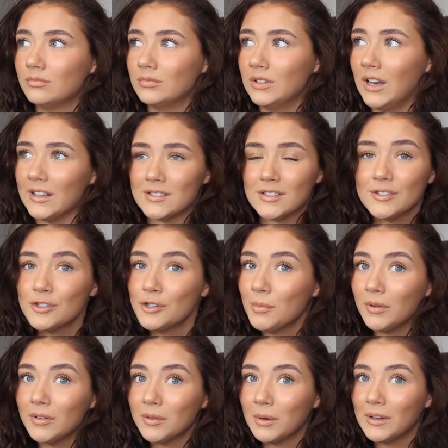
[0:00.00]
less than 2
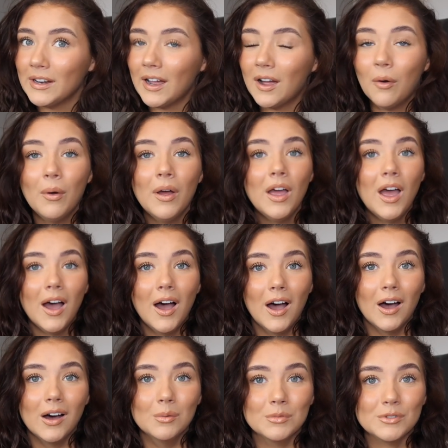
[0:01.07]
months away now?
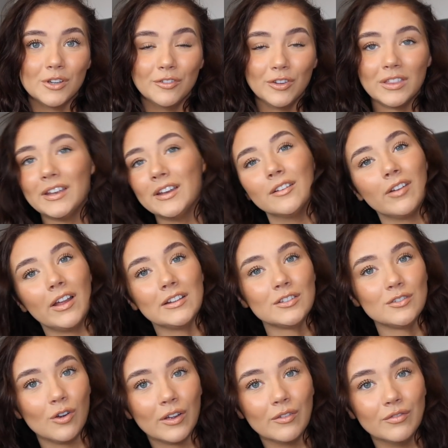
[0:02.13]
So if you're thinking of like
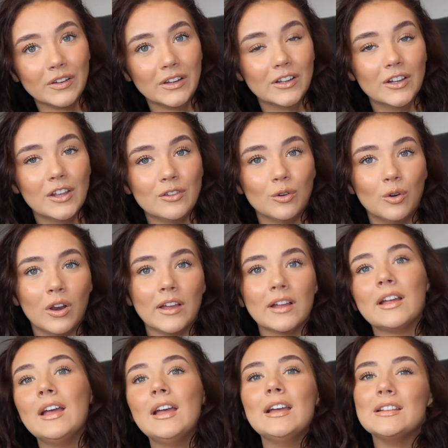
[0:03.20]
stocking fillers or
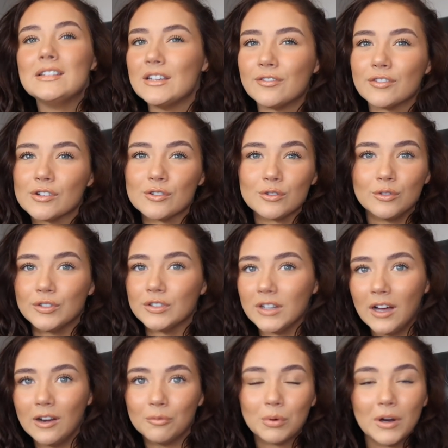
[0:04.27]
like different sort of
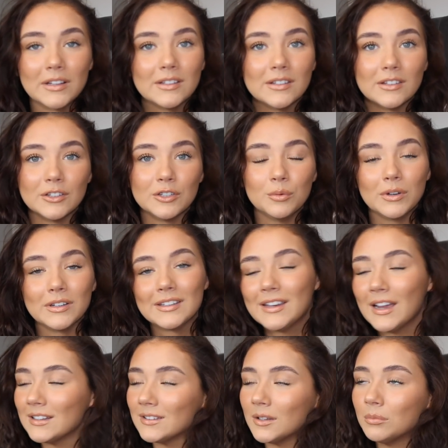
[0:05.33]
style of presents that you want to
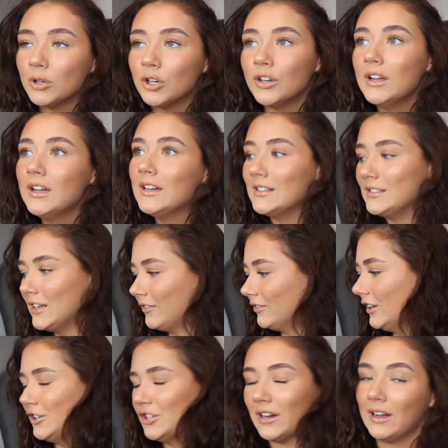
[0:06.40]
get someone,
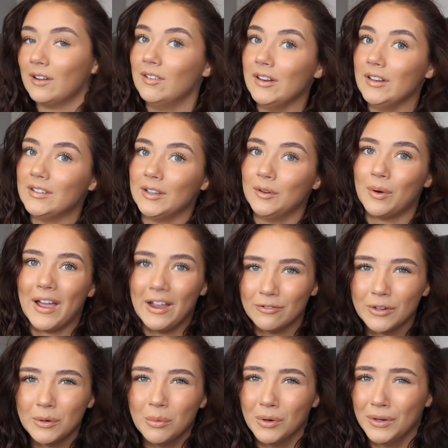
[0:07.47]
definitely check out Lily Silk.
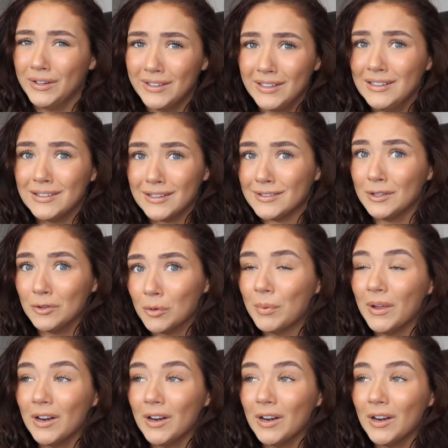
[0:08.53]
Everyone needs a silk